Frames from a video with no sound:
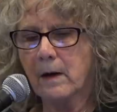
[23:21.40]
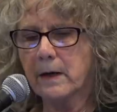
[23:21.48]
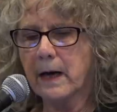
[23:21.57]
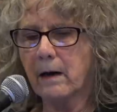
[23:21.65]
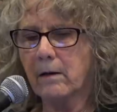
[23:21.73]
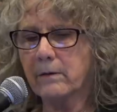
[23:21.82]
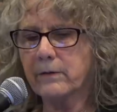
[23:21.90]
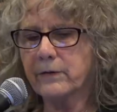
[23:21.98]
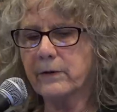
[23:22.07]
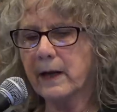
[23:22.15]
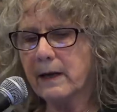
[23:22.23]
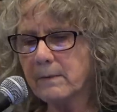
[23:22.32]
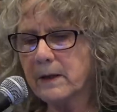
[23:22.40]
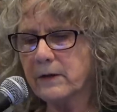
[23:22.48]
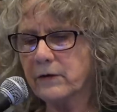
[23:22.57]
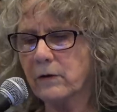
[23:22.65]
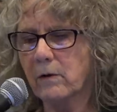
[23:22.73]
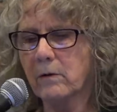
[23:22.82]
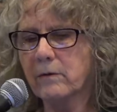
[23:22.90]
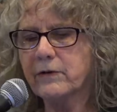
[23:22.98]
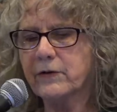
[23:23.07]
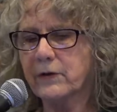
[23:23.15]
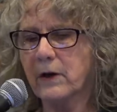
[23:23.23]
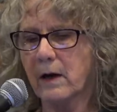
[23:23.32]
Now, Lehman is old
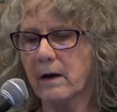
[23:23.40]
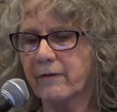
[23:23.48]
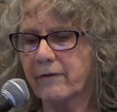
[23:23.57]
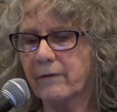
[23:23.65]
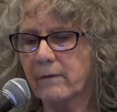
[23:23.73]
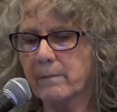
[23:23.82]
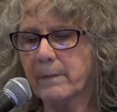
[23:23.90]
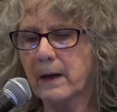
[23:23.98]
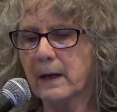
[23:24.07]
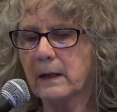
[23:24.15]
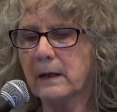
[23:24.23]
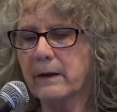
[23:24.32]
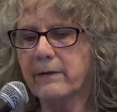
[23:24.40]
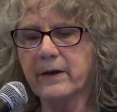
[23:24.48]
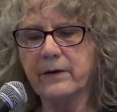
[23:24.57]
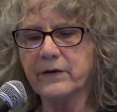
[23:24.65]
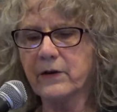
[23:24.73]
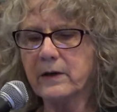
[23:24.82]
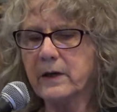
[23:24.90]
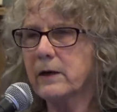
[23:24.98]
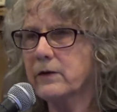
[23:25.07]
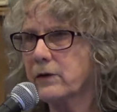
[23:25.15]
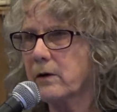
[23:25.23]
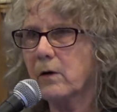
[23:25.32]
stuff, but these
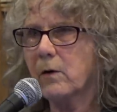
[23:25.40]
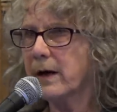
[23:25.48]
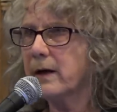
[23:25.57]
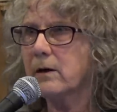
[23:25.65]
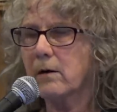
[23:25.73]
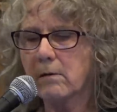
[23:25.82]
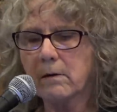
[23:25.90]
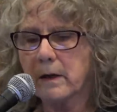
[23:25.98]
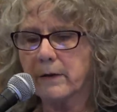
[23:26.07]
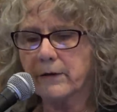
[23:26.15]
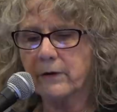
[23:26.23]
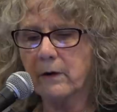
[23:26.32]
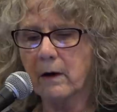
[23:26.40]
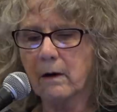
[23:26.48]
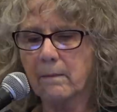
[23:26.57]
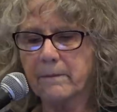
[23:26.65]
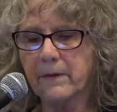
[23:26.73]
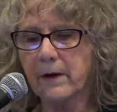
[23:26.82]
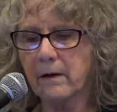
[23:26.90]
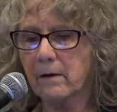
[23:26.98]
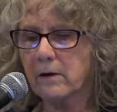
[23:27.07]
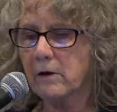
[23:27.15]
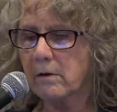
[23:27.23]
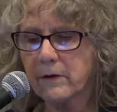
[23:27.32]
ideas are quite current. Um, there
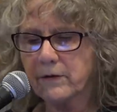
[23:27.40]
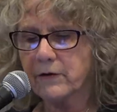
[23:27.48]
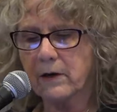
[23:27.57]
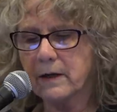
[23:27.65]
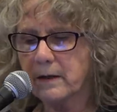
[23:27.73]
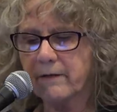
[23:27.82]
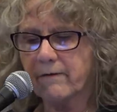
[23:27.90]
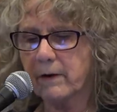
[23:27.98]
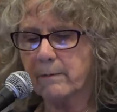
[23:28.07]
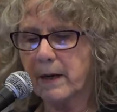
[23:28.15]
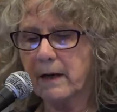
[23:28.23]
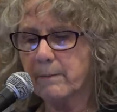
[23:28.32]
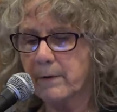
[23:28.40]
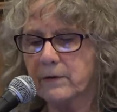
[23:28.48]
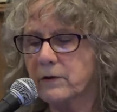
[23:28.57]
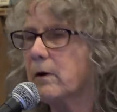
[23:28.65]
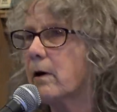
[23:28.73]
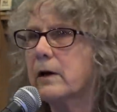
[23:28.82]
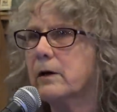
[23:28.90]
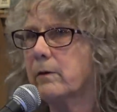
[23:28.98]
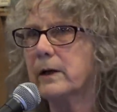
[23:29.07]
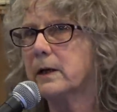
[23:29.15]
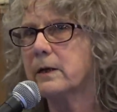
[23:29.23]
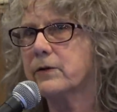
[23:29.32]
are current scientific papers
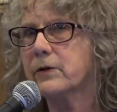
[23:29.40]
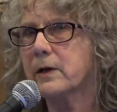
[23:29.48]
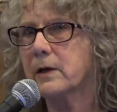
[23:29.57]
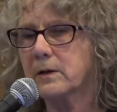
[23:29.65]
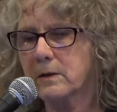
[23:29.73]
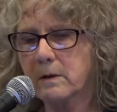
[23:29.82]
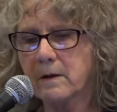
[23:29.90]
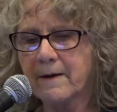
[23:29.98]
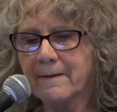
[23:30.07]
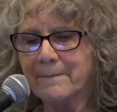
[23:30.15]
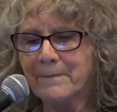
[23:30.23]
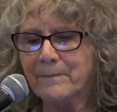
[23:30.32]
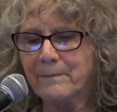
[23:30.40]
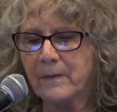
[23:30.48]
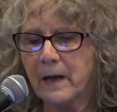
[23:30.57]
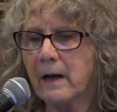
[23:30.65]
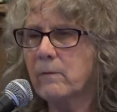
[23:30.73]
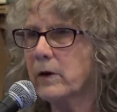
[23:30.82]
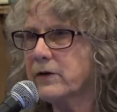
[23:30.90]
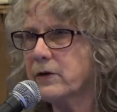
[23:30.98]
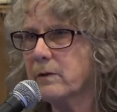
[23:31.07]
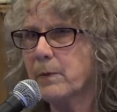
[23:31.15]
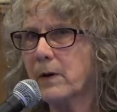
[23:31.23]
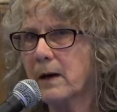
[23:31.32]
arguing these things. And what's
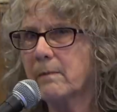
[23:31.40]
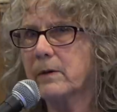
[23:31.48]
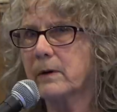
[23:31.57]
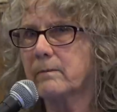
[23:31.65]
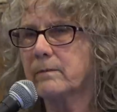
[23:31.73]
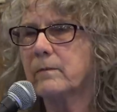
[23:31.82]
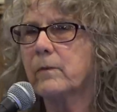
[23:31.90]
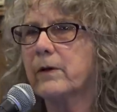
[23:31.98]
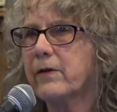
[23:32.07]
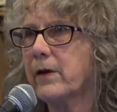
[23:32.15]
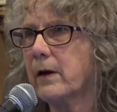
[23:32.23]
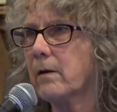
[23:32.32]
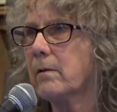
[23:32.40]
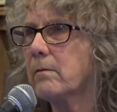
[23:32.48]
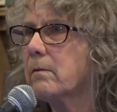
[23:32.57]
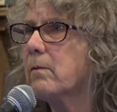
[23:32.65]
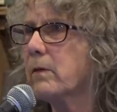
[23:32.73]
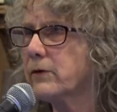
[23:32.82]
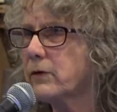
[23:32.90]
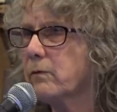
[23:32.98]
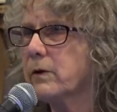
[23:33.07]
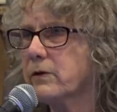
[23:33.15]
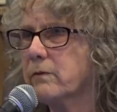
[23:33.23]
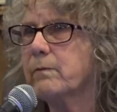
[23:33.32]
the problem with their, what's,
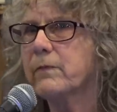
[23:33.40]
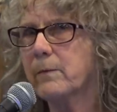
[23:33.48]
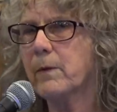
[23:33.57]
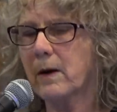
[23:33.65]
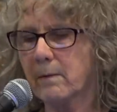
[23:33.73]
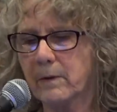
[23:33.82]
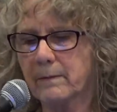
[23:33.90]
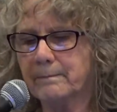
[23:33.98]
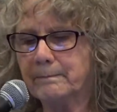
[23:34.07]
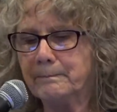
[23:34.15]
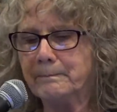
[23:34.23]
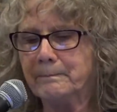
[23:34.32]
what's the problem?